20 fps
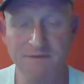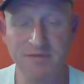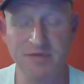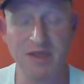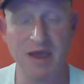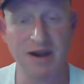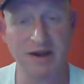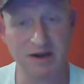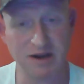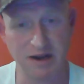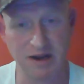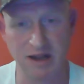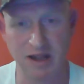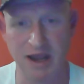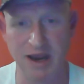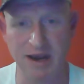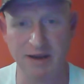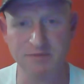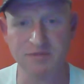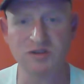that
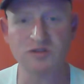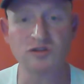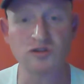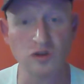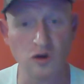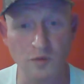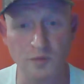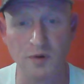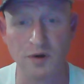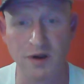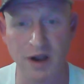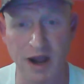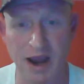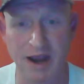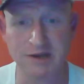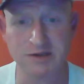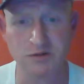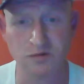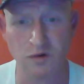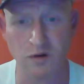claims
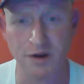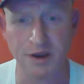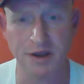supernatural